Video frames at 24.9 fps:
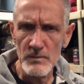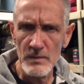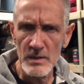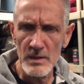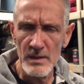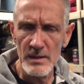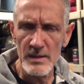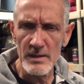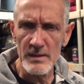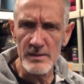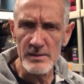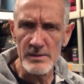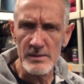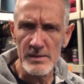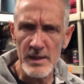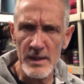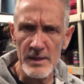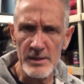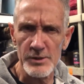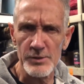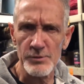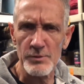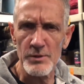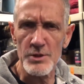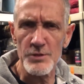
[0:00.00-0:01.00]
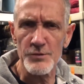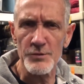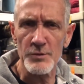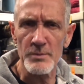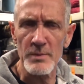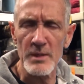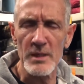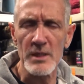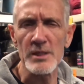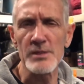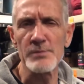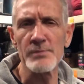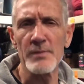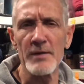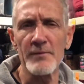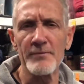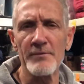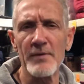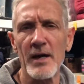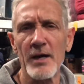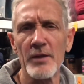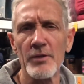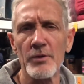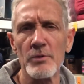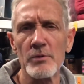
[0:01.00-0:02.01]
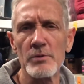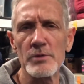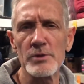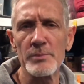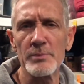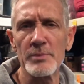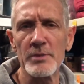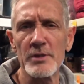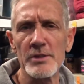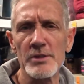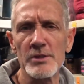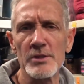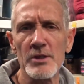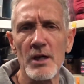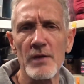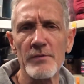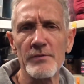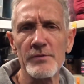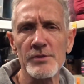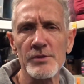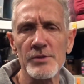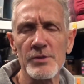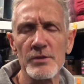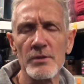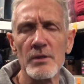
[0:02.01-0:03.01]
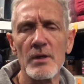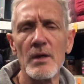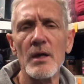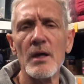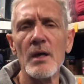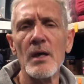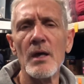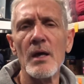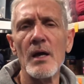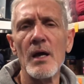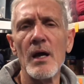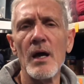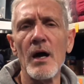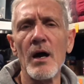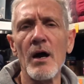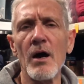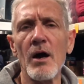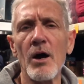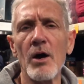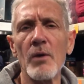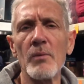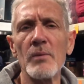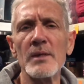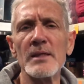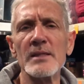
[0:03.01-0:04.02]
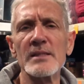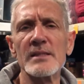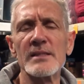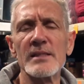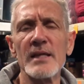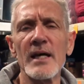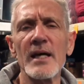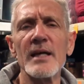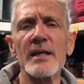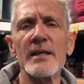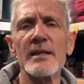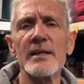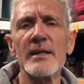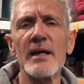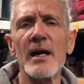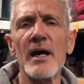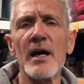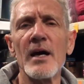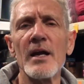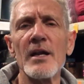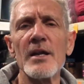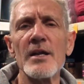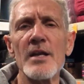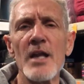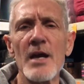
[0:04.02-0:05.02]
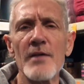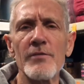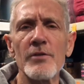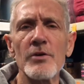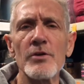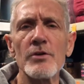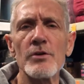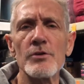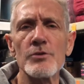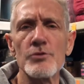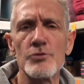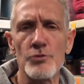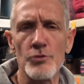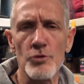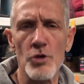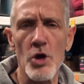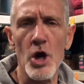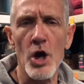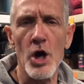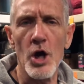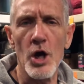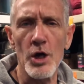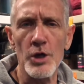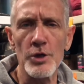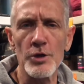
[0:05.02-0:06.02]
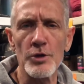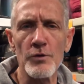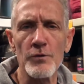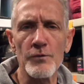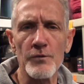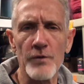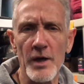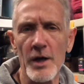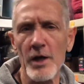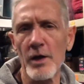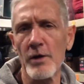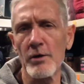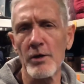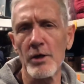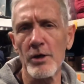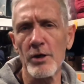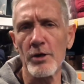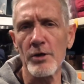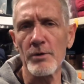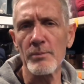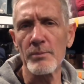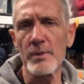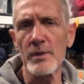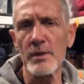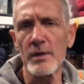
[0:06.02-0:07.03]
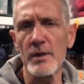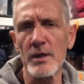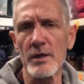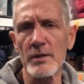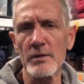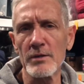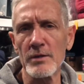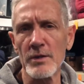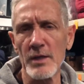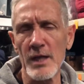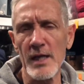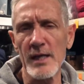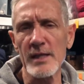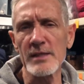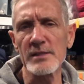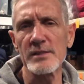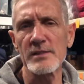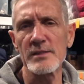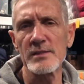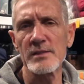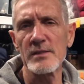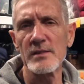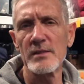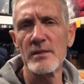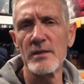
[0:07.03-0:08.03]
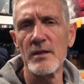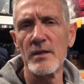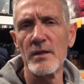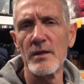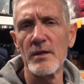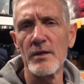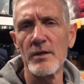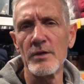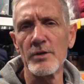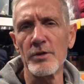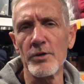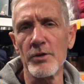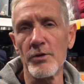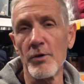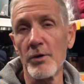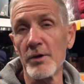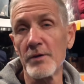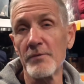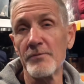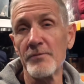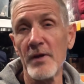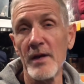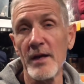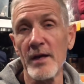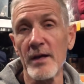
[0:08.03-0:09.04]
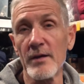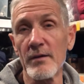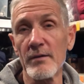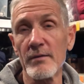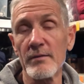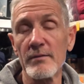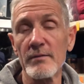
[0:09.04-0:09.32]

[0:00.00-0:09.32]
it's kind of strange for me because my father, who was a police officer, always said, never draw your firearm unless you're going to fire.